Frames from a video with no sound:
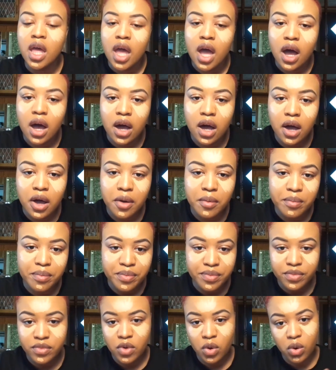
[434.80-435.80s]
On
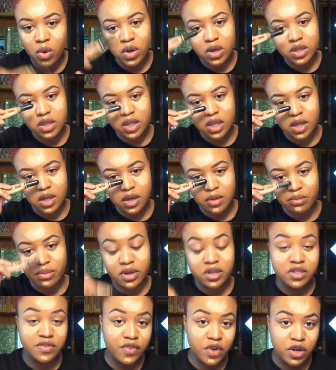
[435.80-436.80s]
the
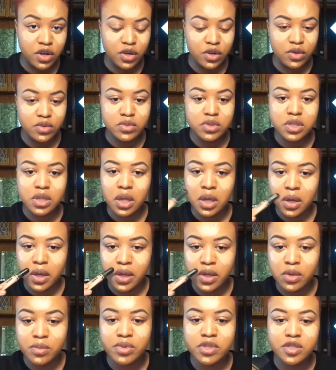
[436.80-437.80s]
bridge of our nose,
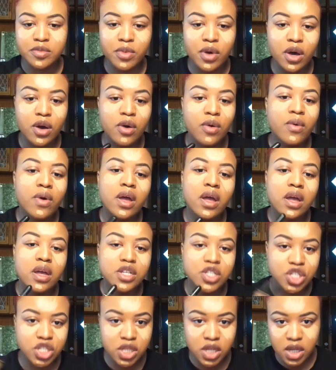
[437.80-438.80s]
Cupid's bow,
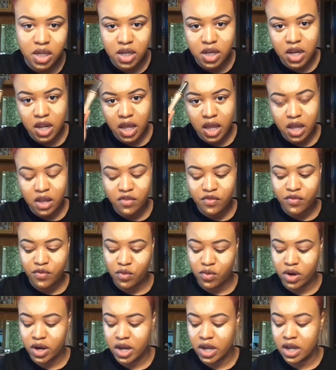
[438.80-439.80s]
chin, and
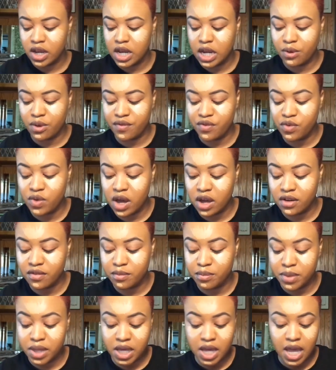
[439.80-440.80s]
forehead. Now if you got a
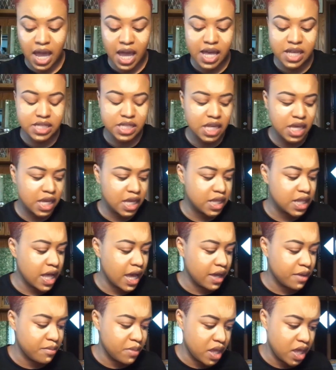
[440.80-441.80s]
big ass head
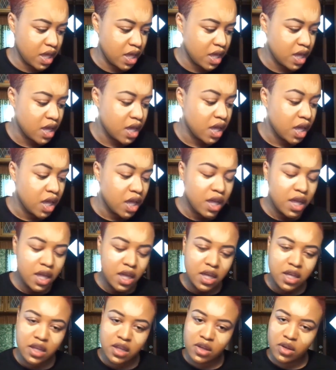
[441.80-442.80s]
like me,
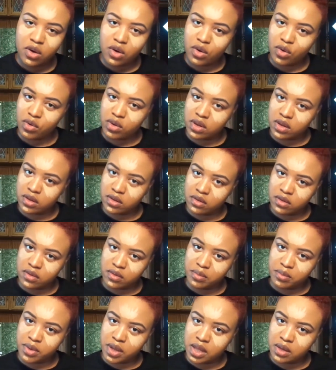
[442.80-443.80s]
go a little
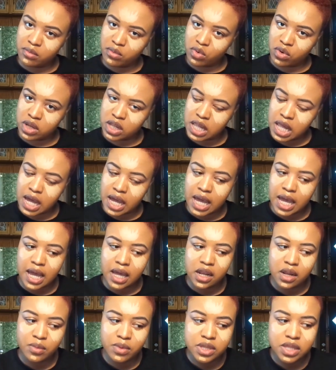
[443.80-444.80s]
bit more
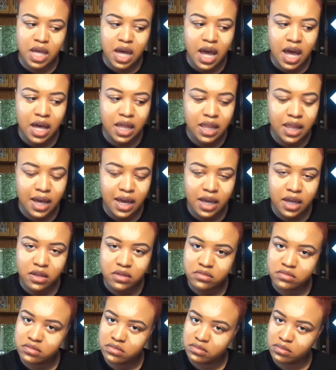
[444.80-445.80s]
light-handed with the highlight.
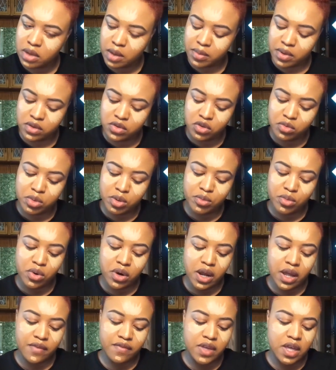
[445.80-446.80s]
Maybe a little bit more
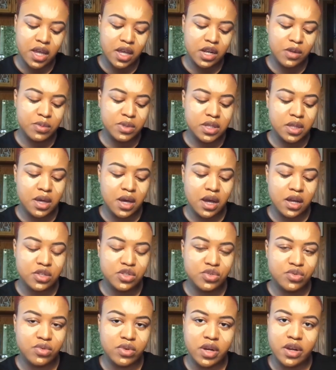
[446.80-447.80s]
heavy-handed with the
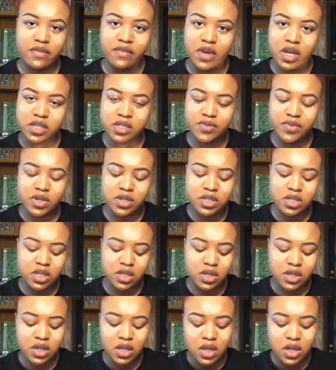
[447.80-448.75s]
contour, and vice versa.